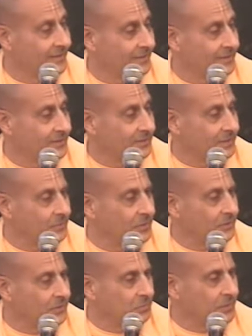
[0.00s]
And some
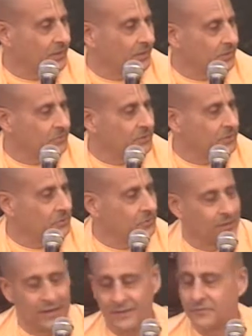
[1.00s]
of us, because we do
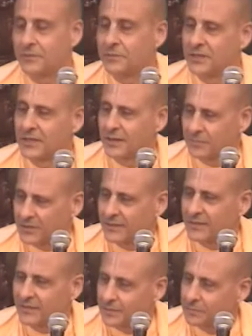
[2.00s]
that, we become a
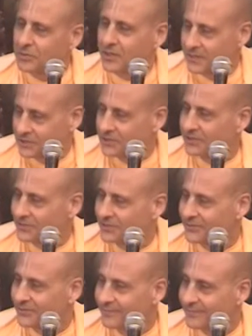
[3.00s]
little complacent,
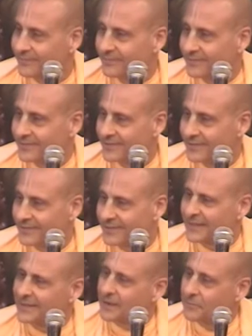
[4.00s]

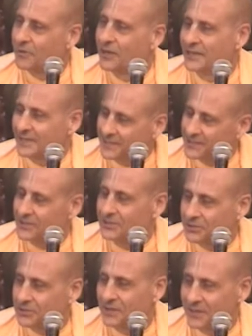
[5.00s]
thinking I'm rightly
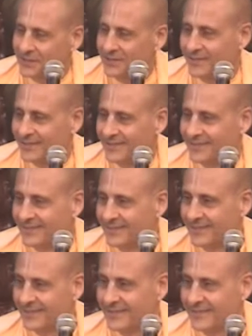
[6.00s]
situated
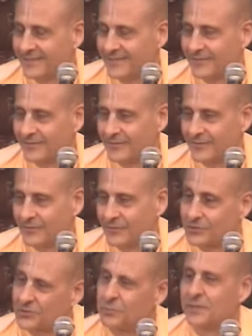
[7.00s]

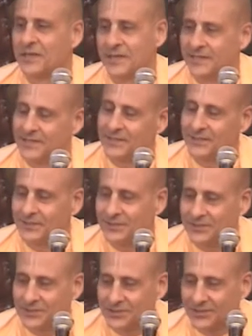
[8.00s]
for so many
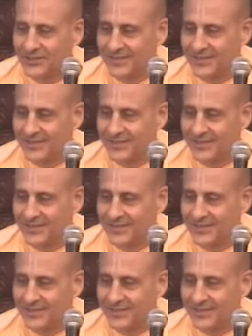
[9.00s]
years.